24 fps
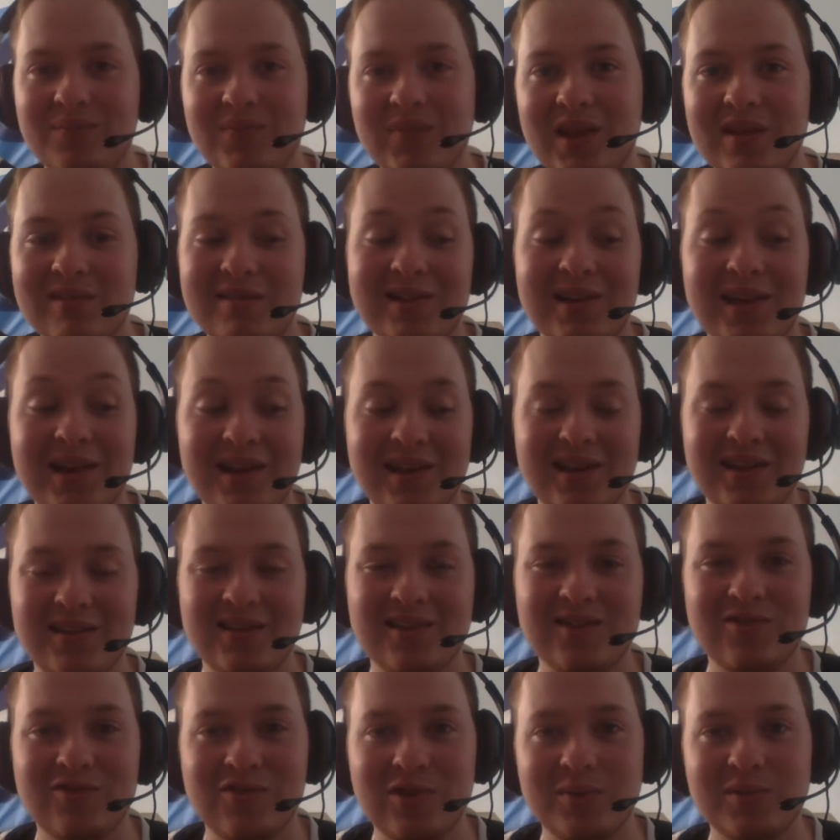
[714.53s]
There's a link in the
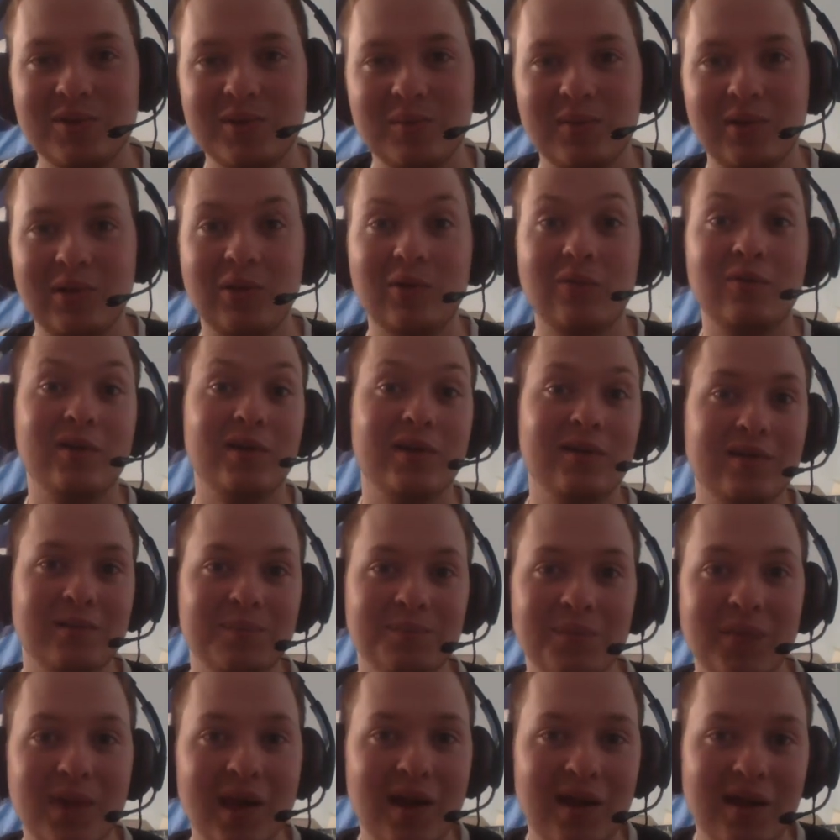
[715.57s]
description below for you.
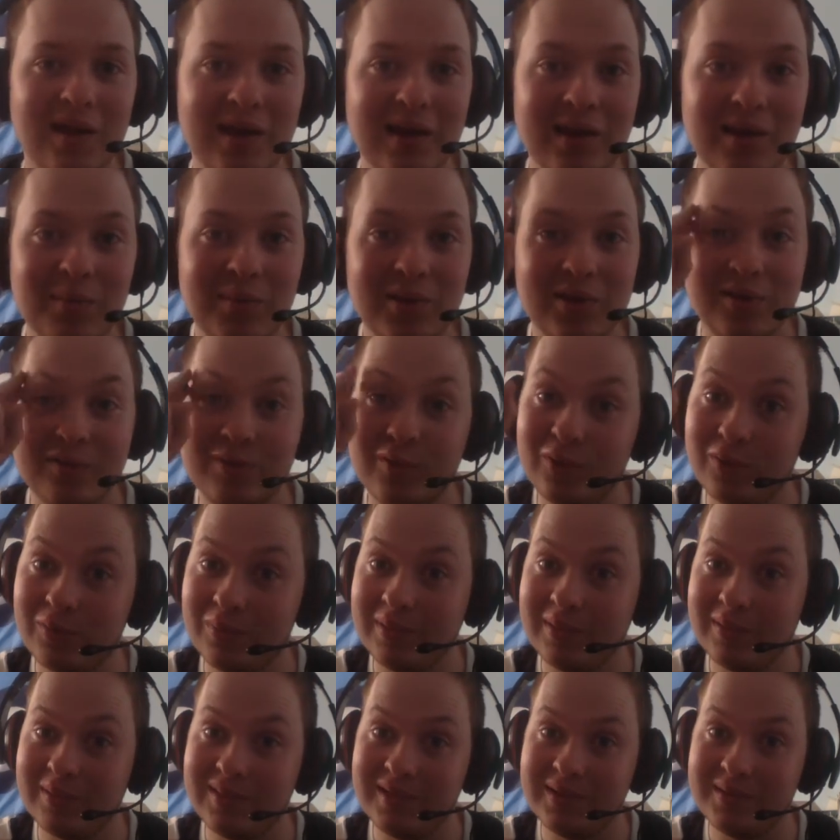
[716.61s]
And may the force
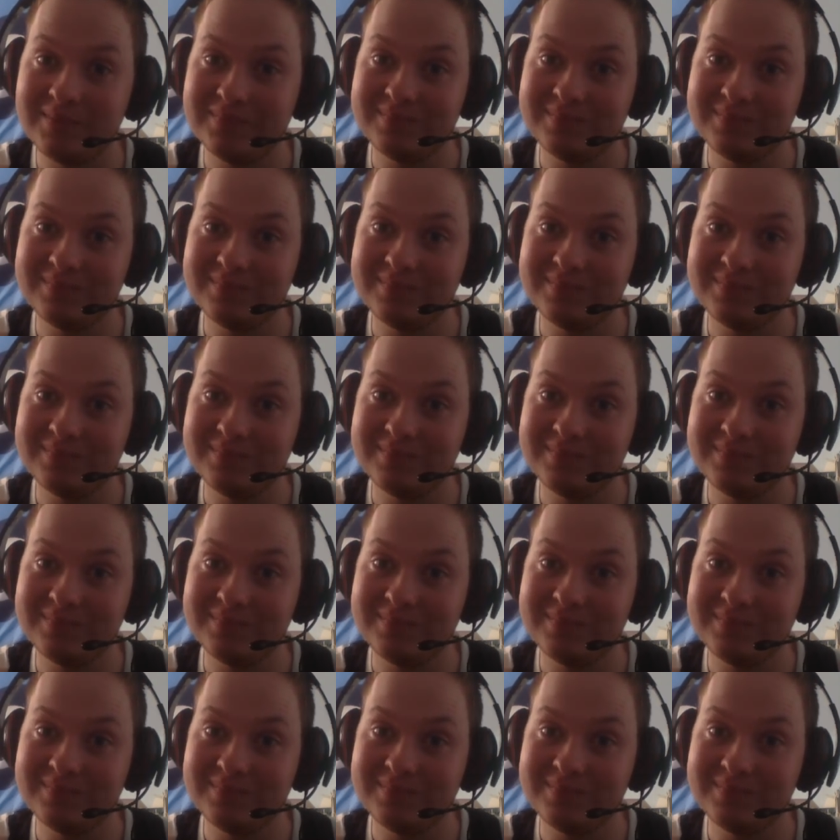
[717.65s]
be with you.